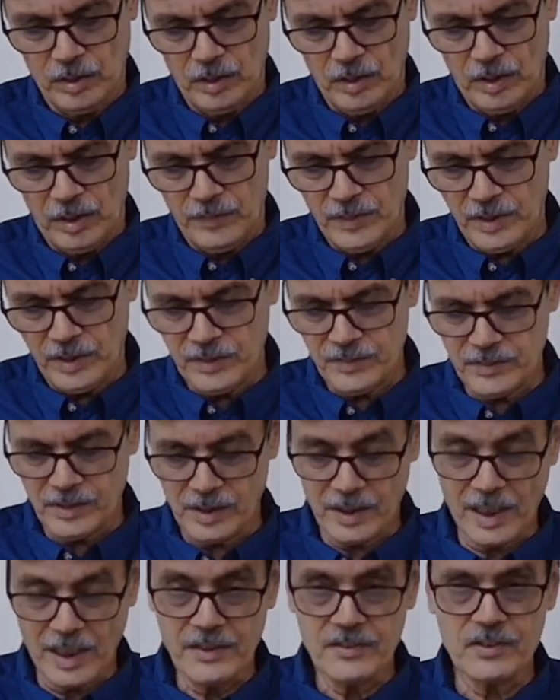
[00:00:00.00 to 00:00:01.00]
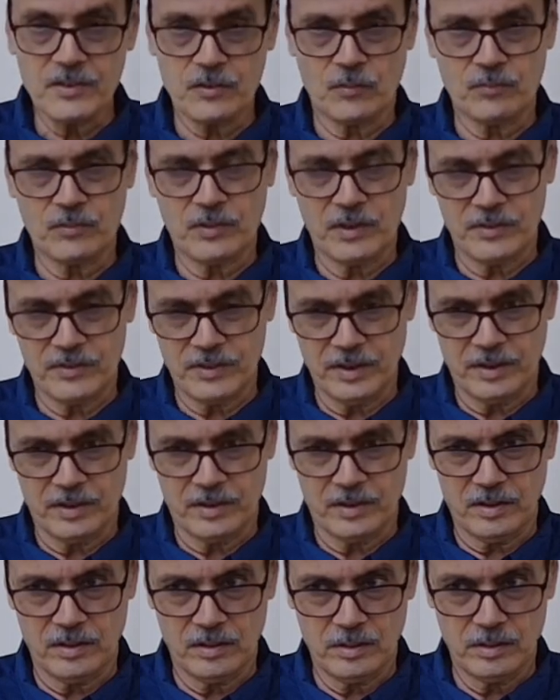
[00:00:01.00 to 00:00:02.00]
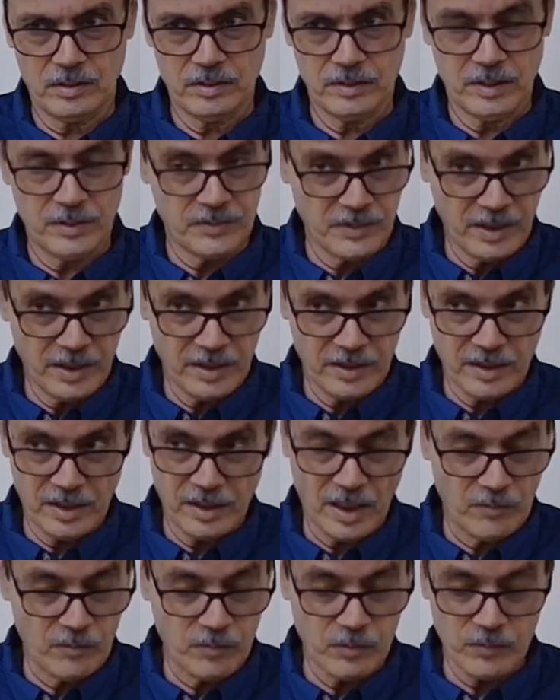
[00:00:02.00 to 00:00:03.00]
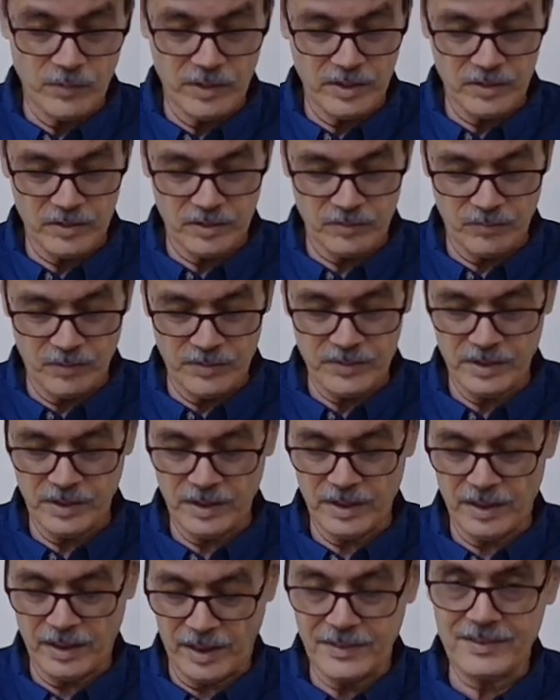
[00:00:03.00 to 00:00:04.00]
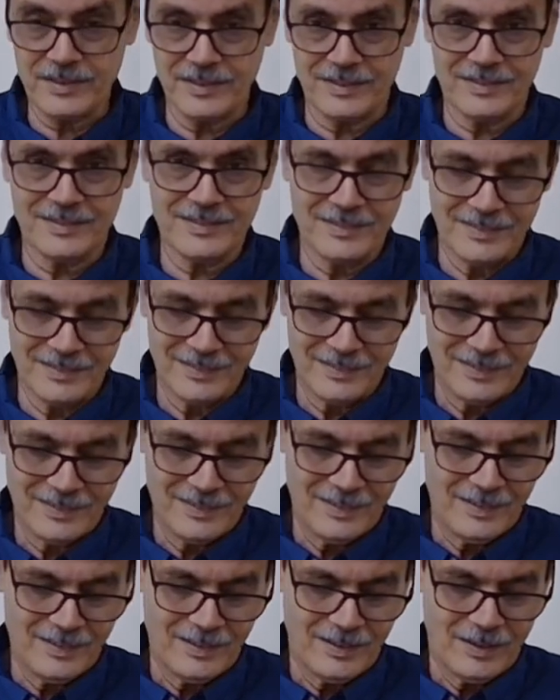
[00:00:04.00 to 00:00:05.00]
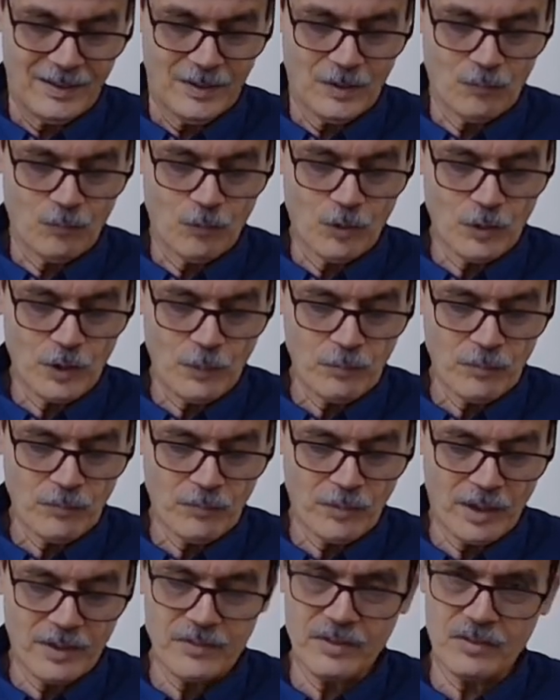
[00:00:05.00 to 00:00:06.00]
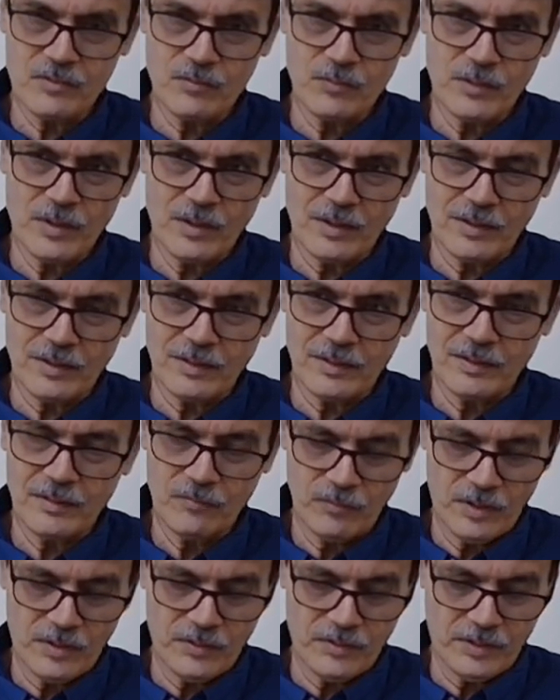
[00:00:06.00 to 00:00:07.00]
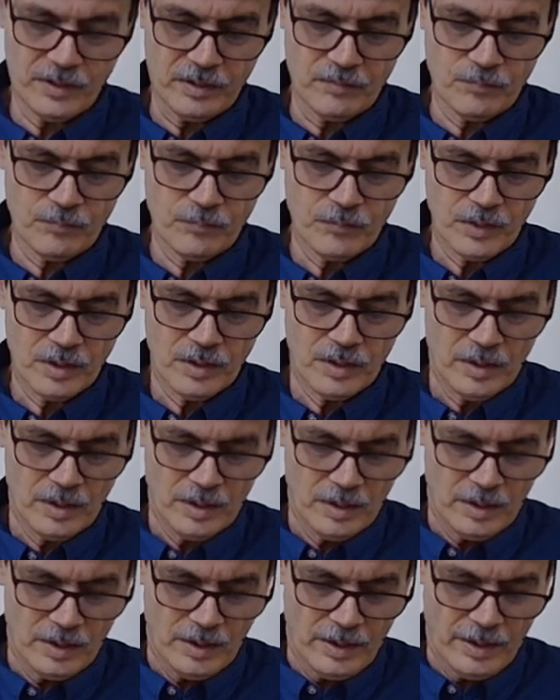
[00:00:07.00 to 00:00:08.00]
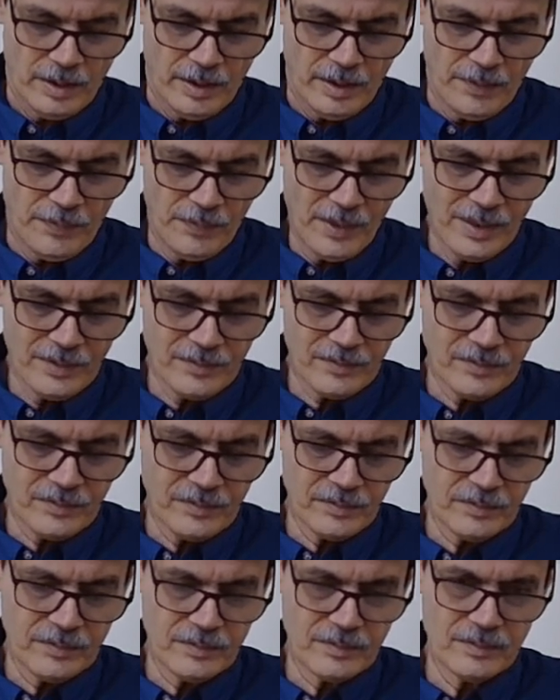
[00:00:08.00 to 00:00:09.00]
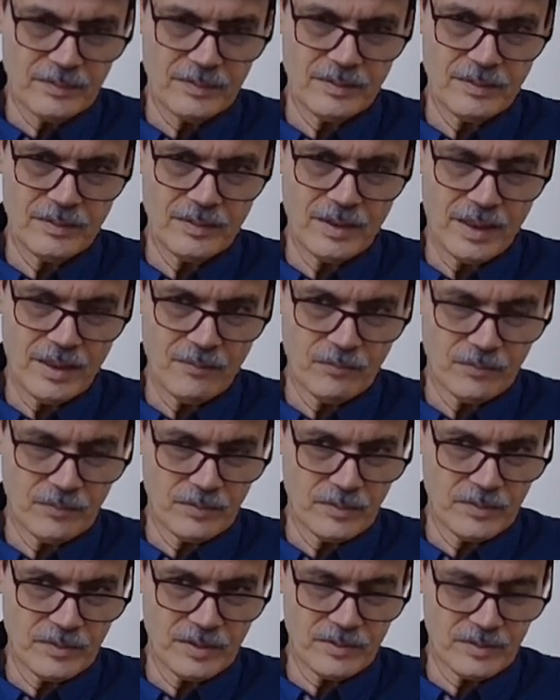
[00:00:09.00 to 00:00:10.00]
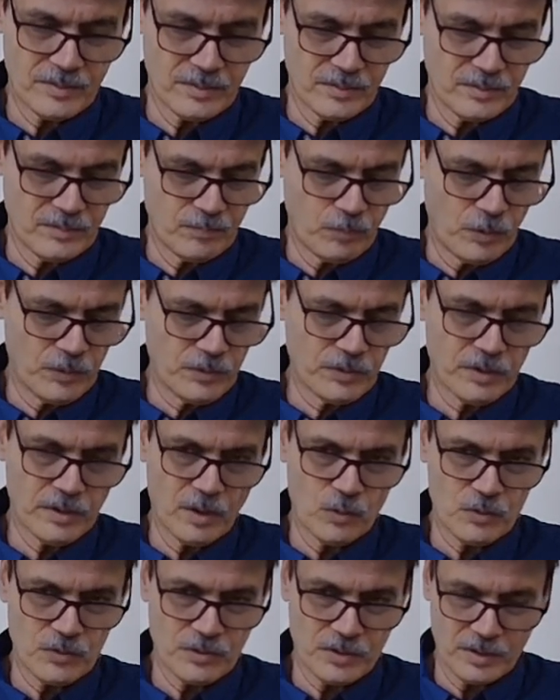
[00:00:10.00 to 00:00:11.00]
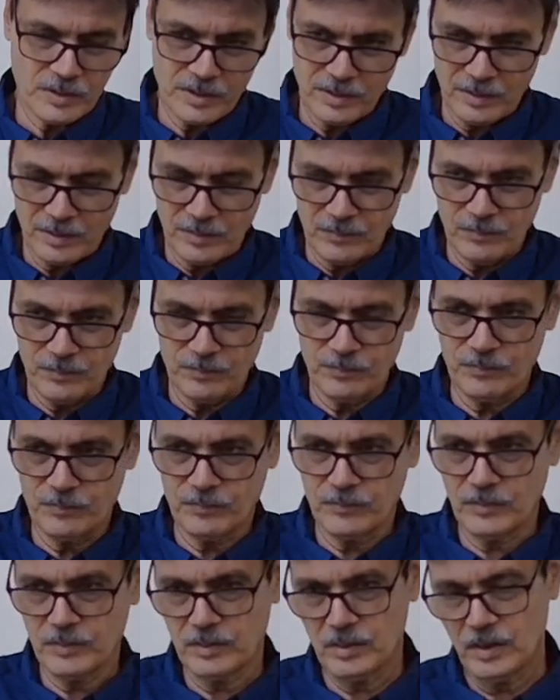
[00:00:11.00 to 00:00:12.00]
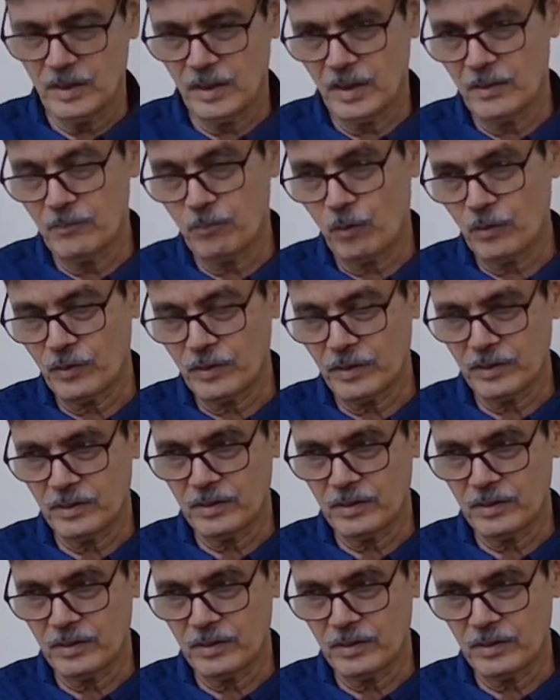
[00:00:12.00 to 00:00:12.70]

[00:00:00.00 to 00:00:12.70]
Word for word: that is the crisis of the state the state everywhere is facing a crisis. Now, what type of crisis we are facing? In that, uh, I have just uh, pointed out certain um, important